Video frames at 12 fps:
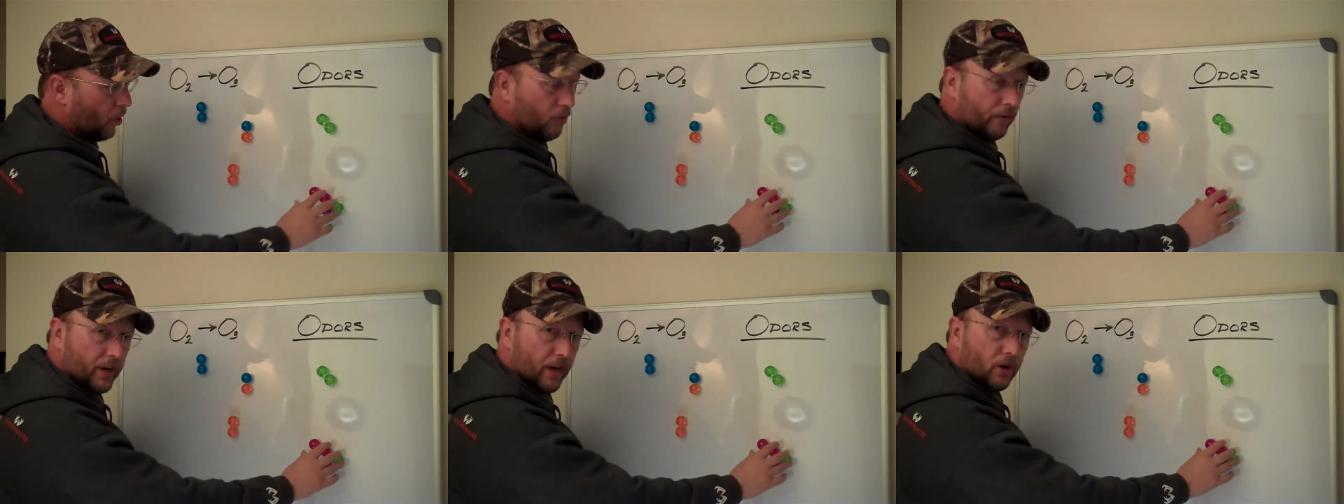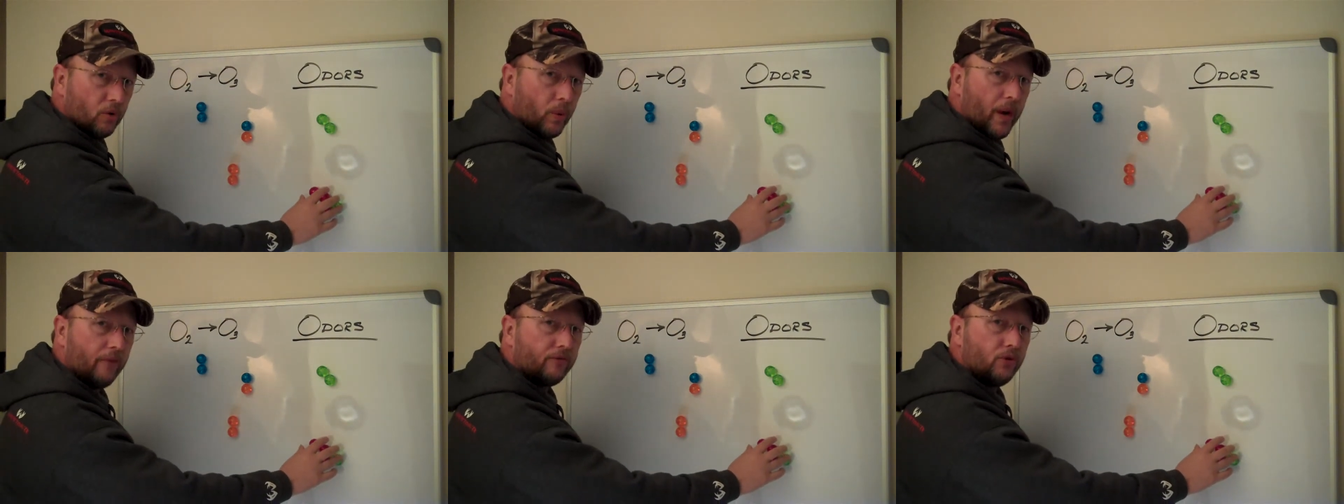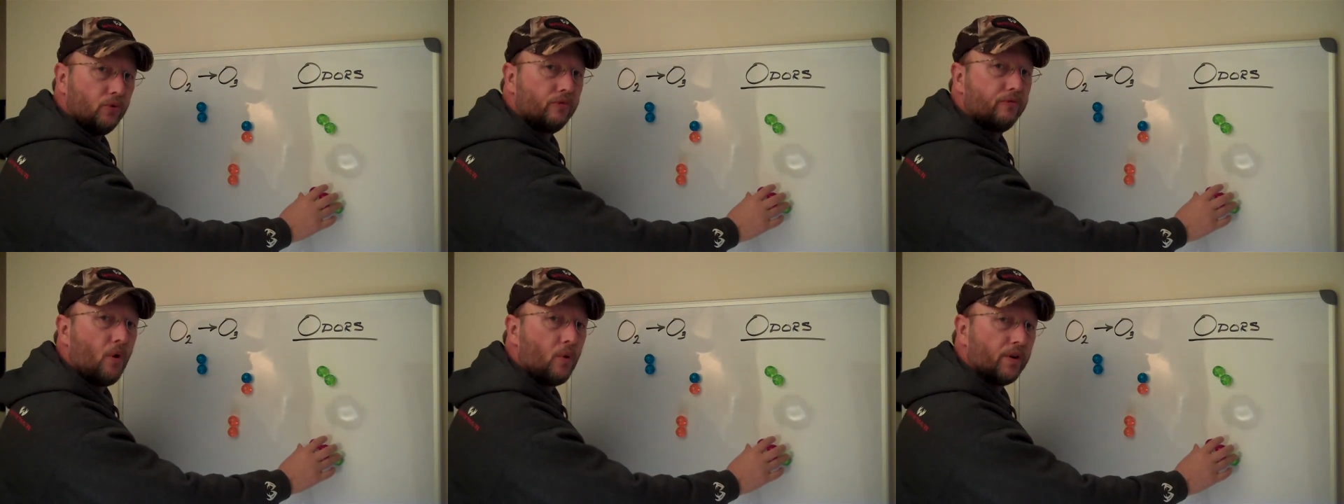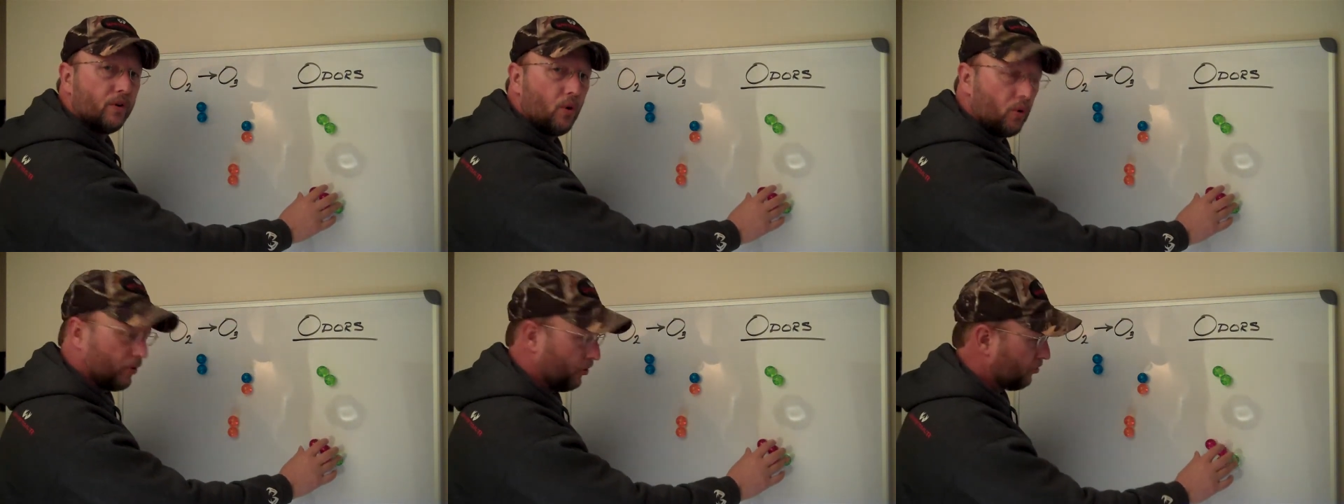Over here, we have two foreign
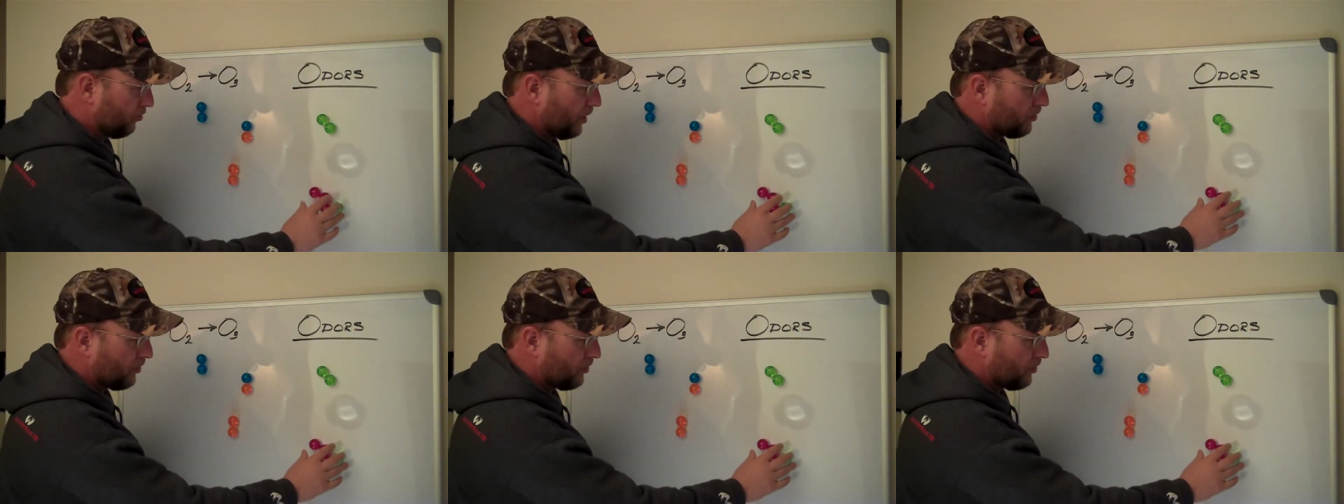odors.